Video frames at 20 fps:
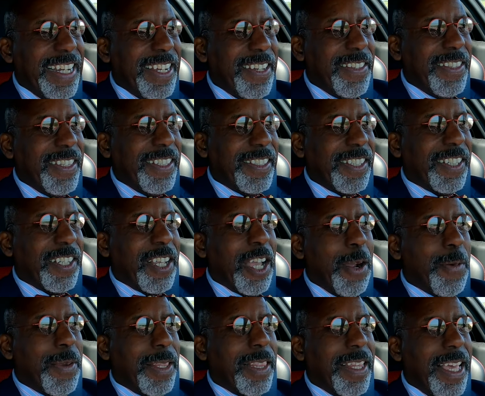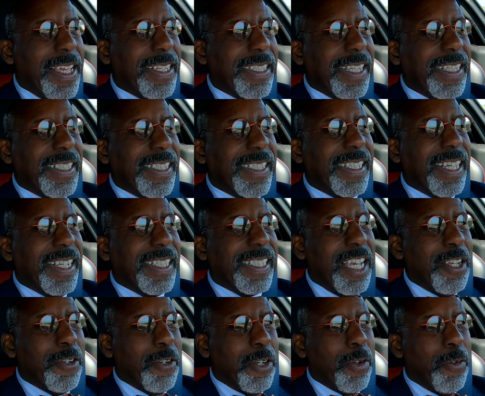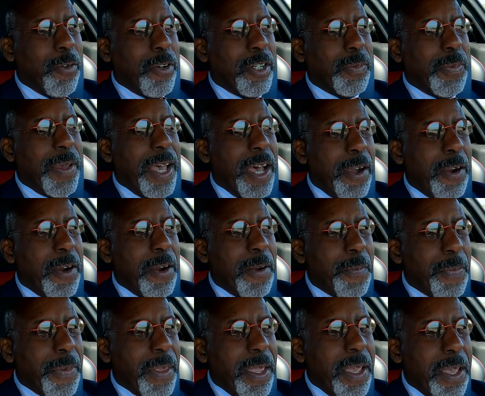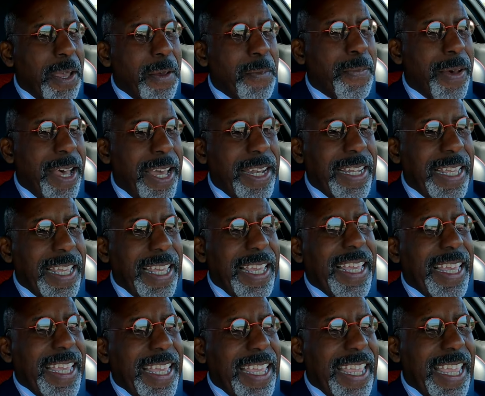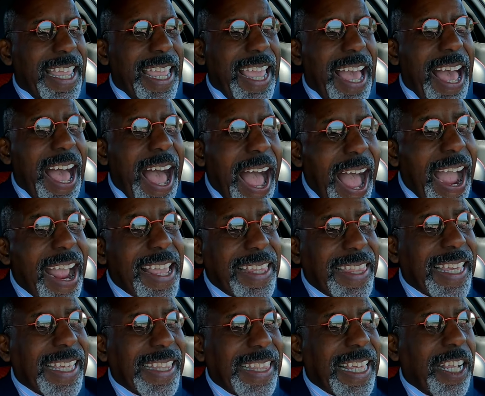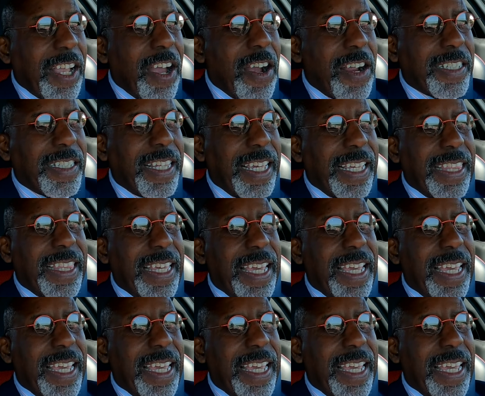you know, this is a car with less than six hundred horsepower, but I think that cars like